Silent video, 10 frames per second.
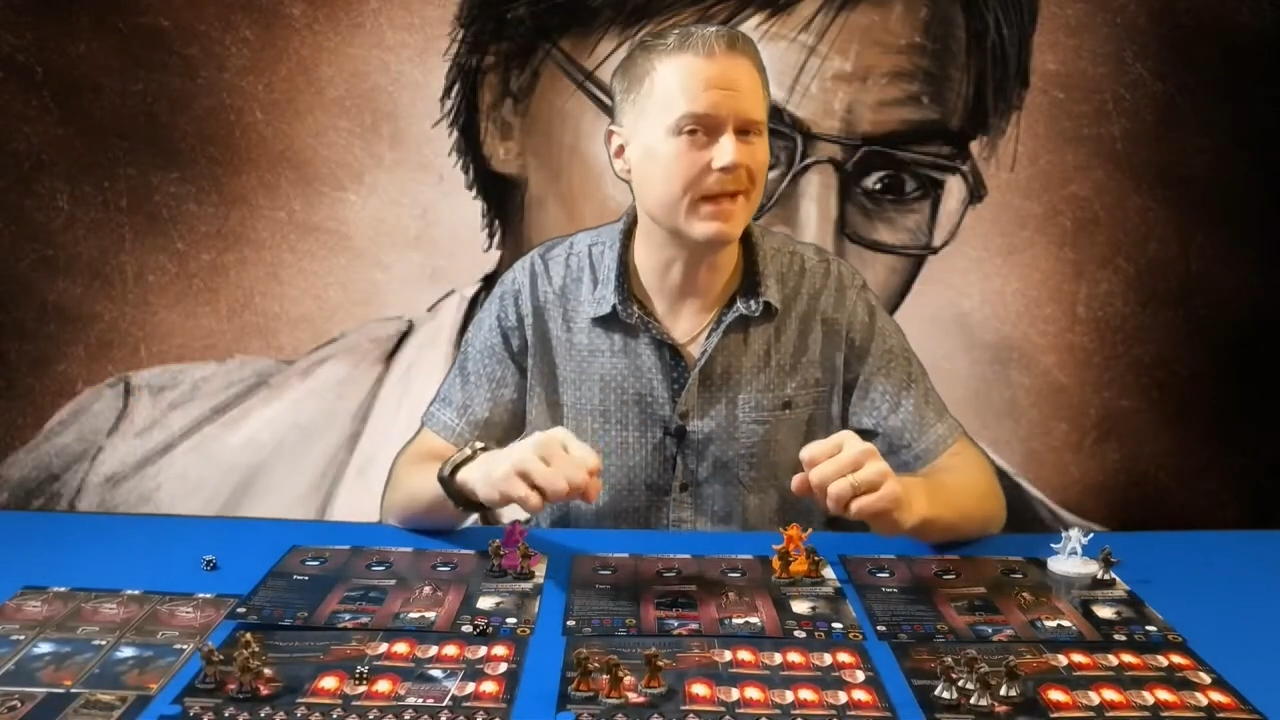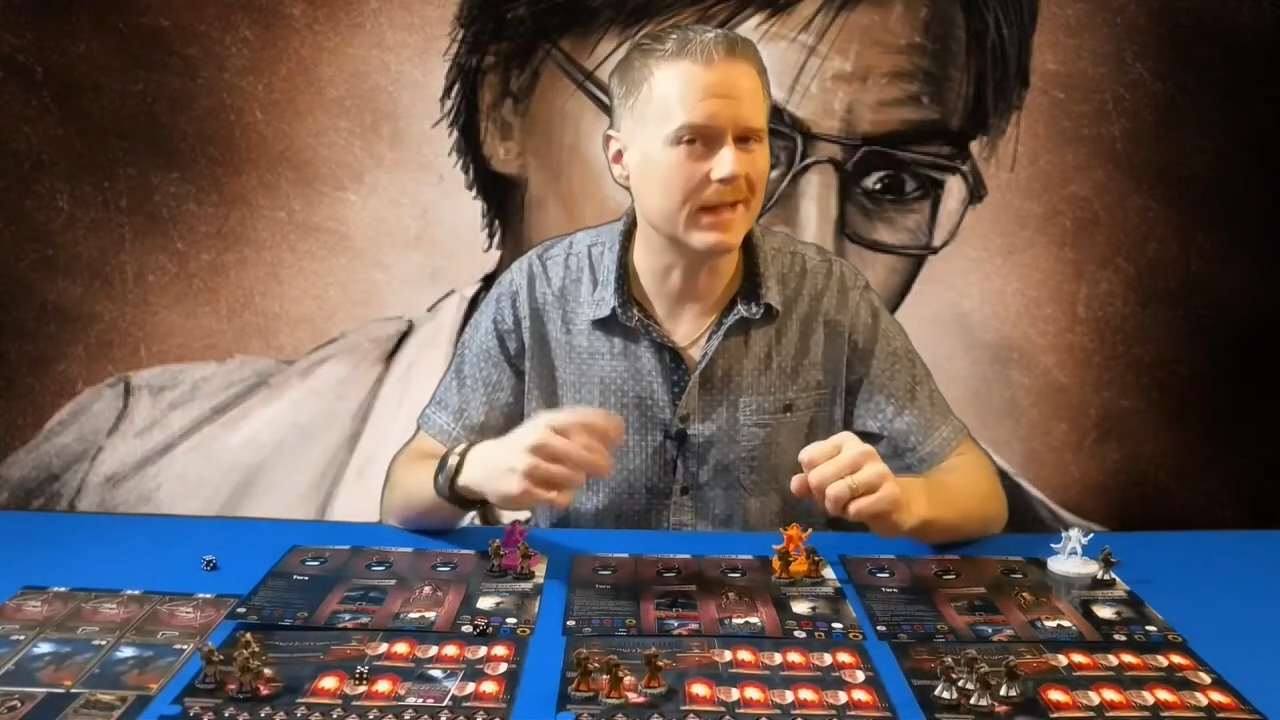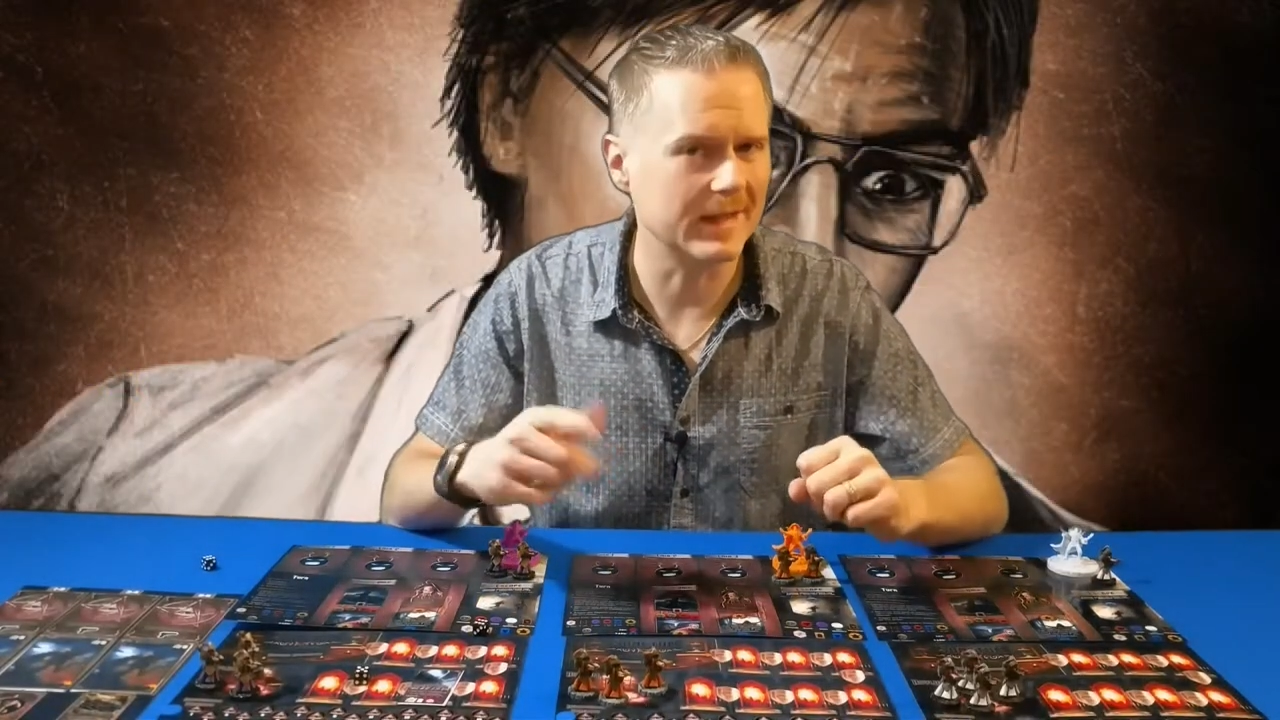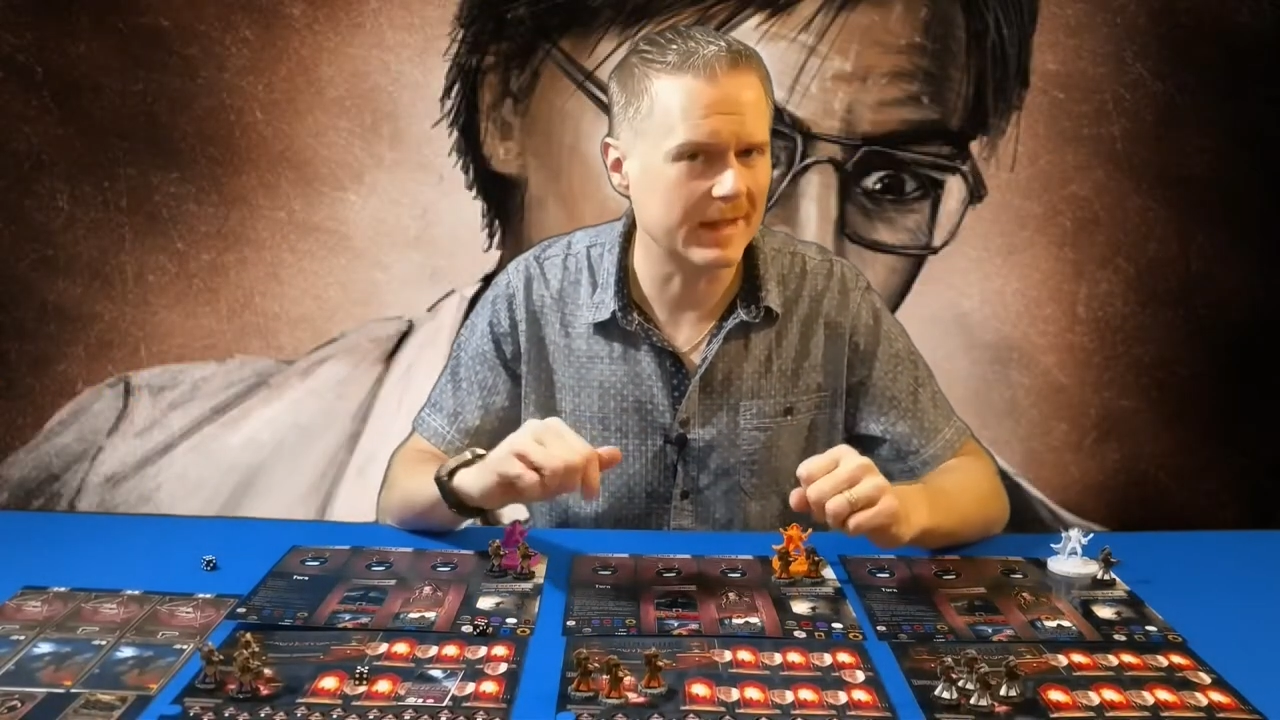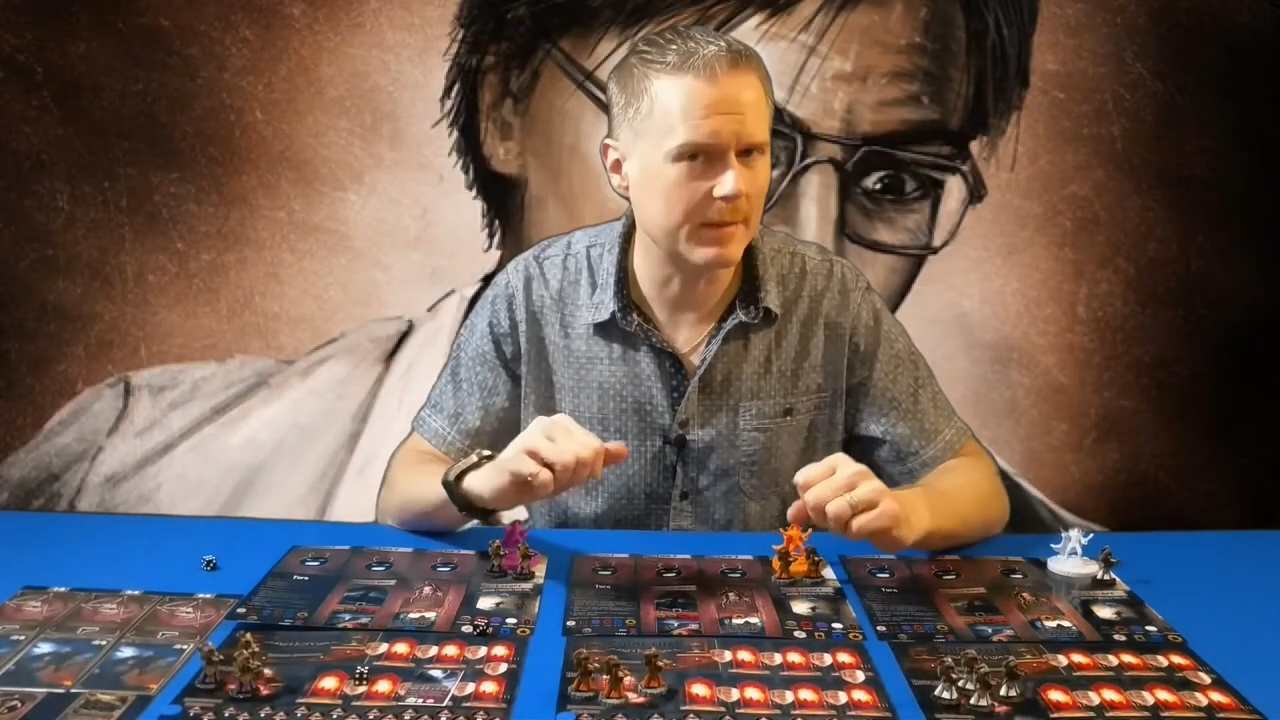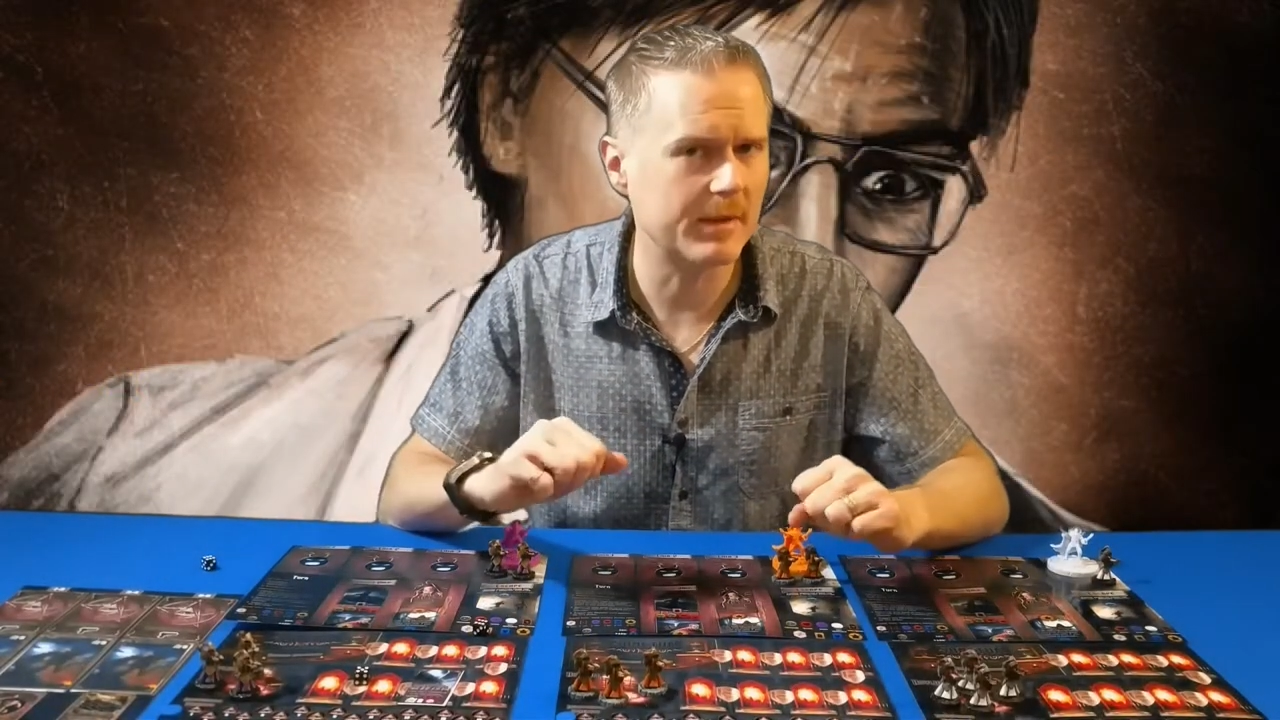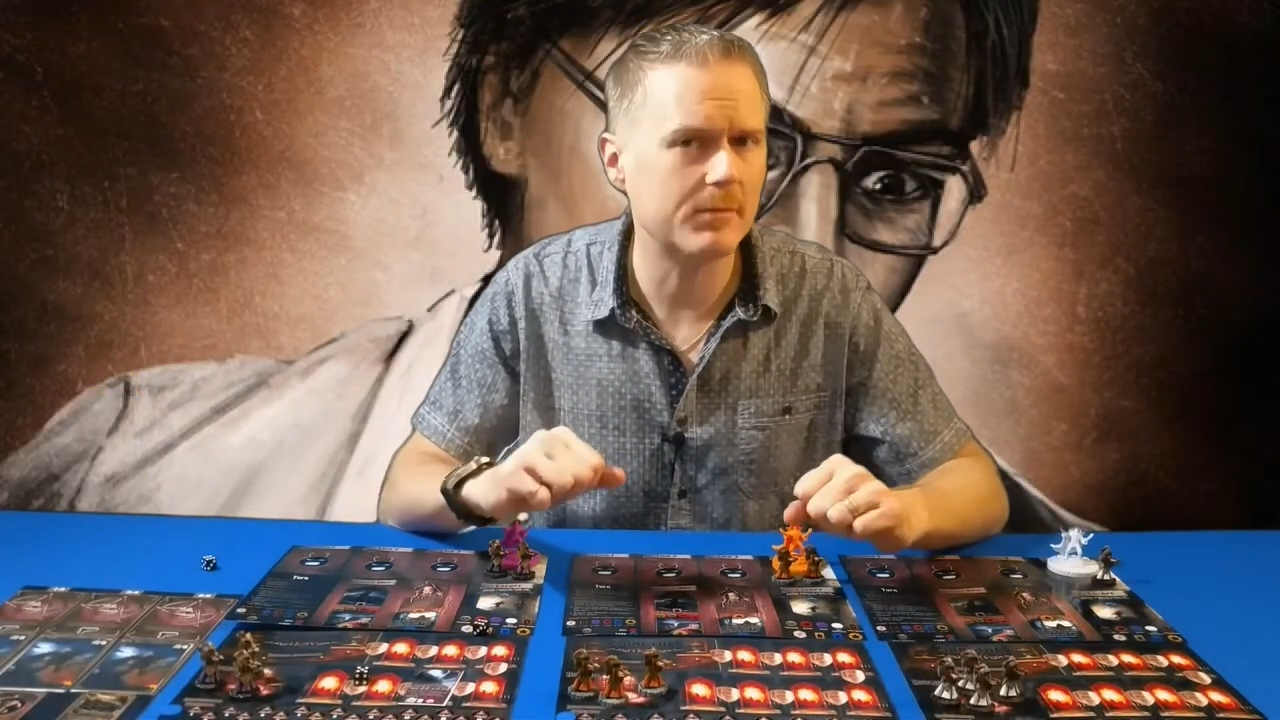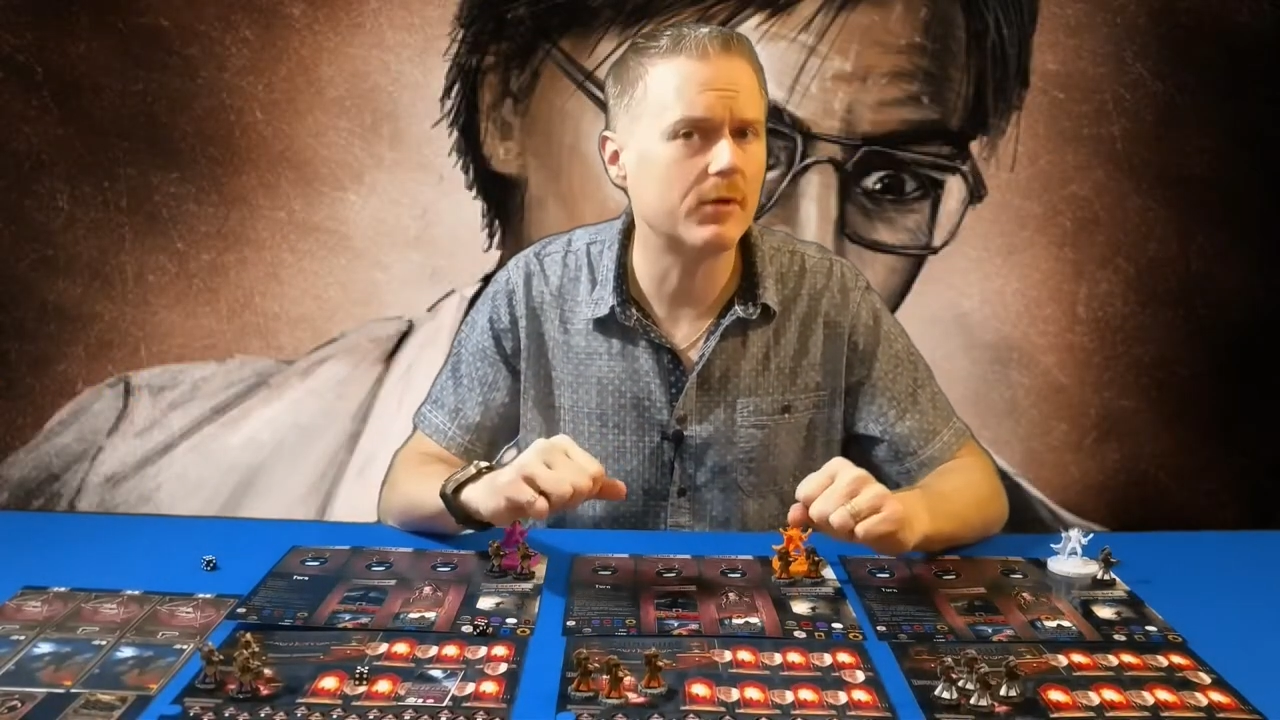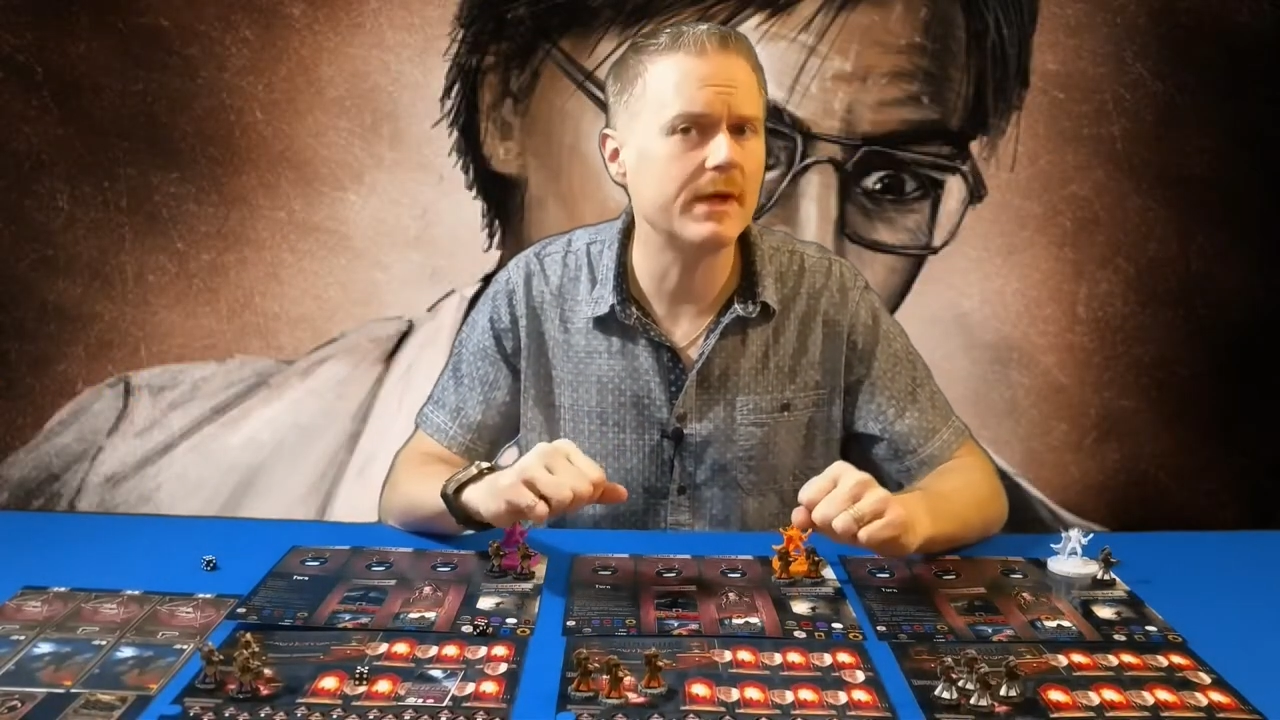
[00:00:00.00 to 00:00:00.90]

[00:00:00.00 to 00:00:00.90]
a little bit more